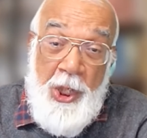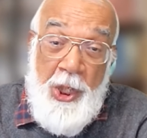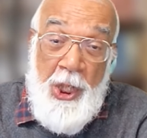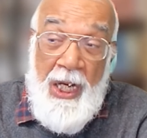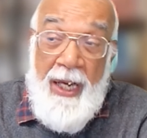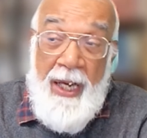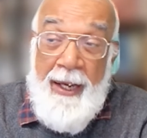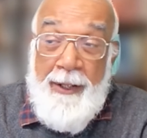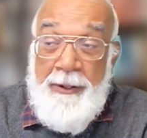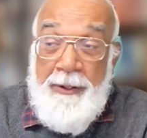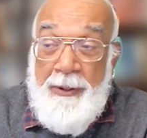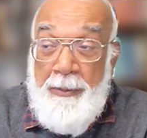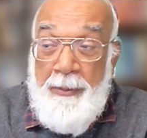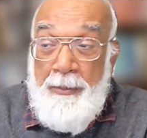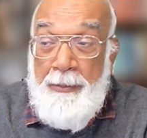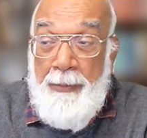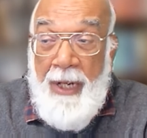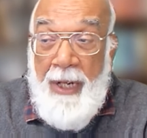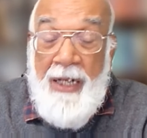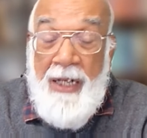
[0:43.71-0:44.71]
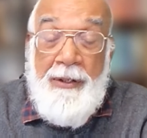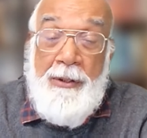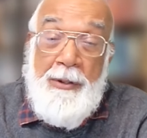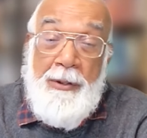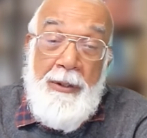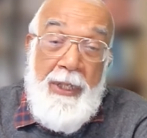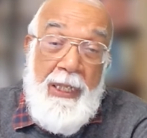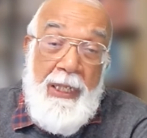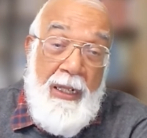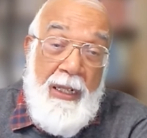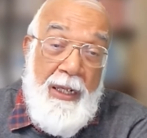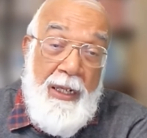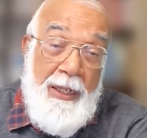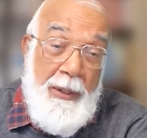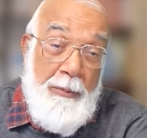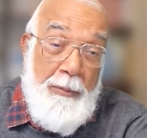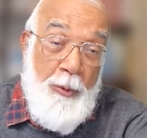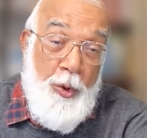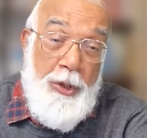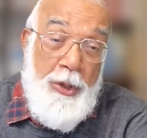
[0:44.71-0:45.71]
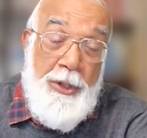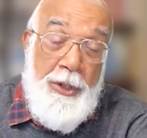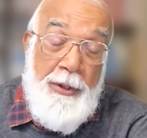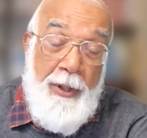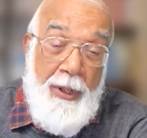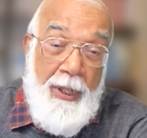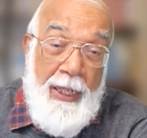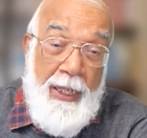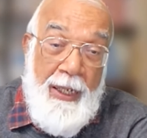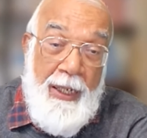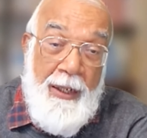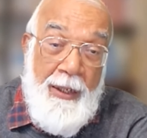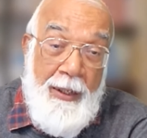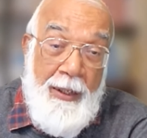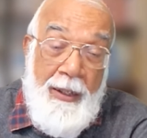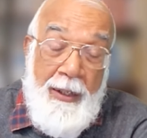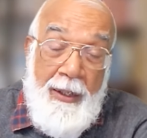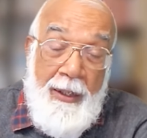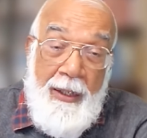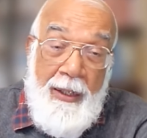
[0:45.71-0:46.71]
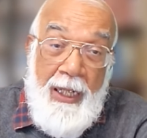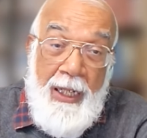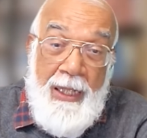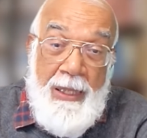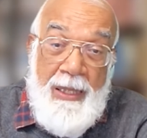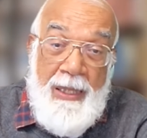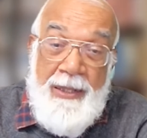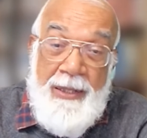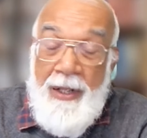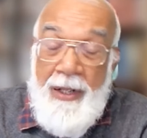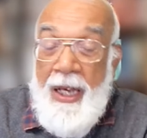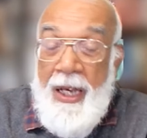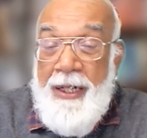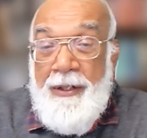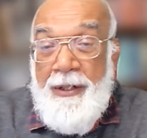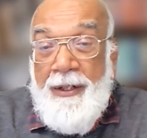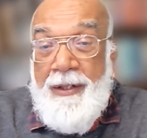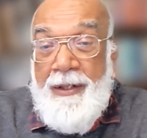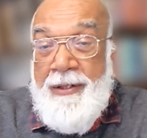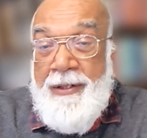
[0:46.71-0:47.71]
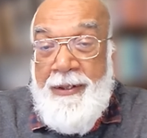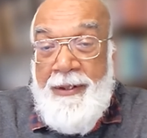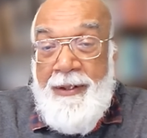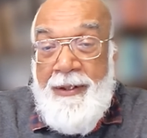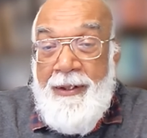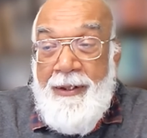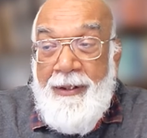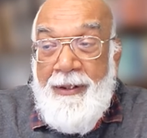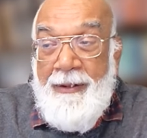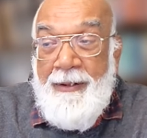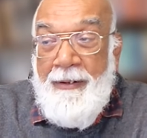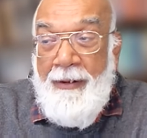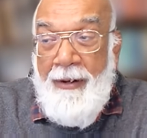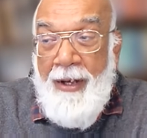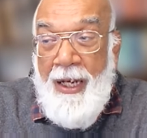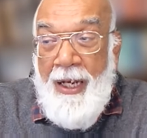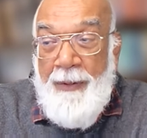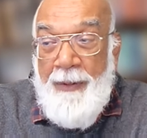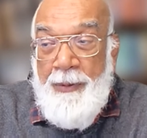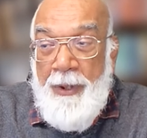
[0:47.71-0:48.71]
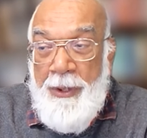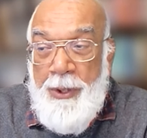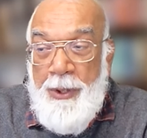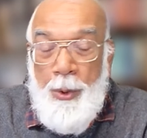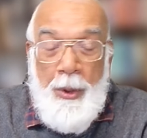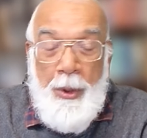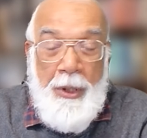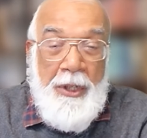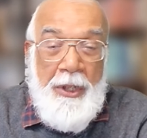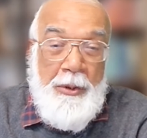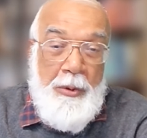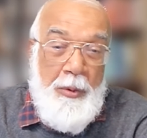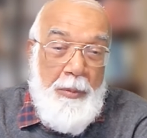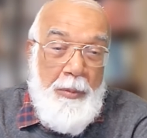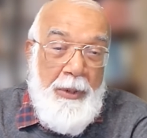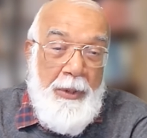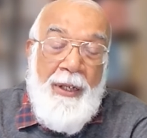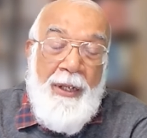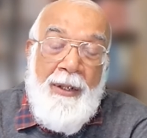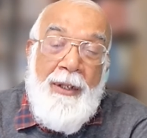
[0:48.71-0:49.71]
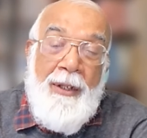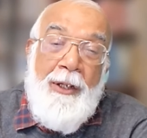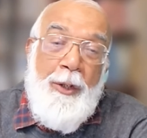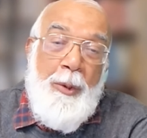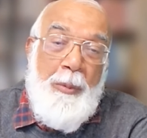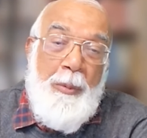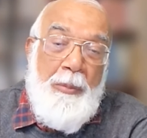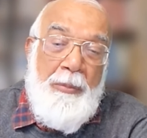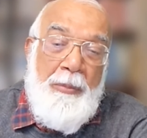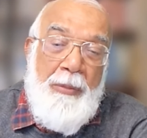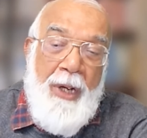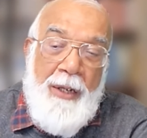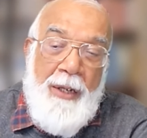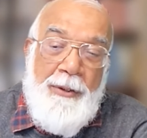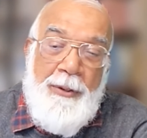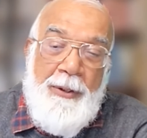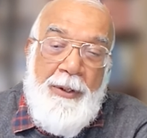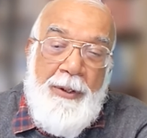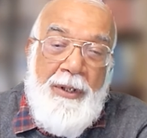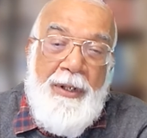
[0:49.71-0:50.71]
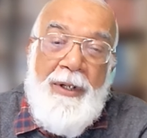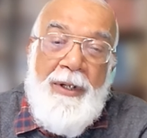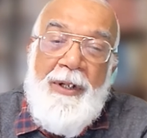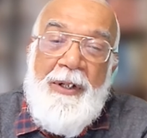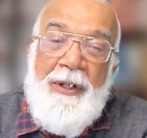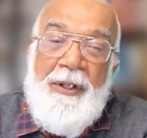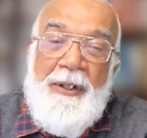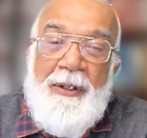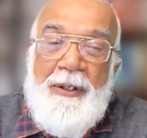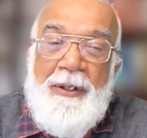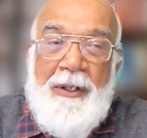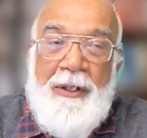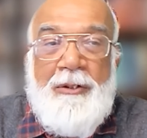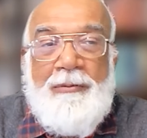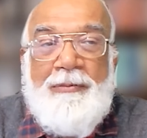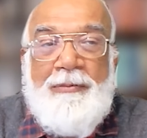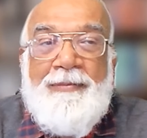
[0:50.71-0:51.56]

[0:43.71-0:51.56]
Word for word: change mentally and emotionally inside us, the life is going to be better.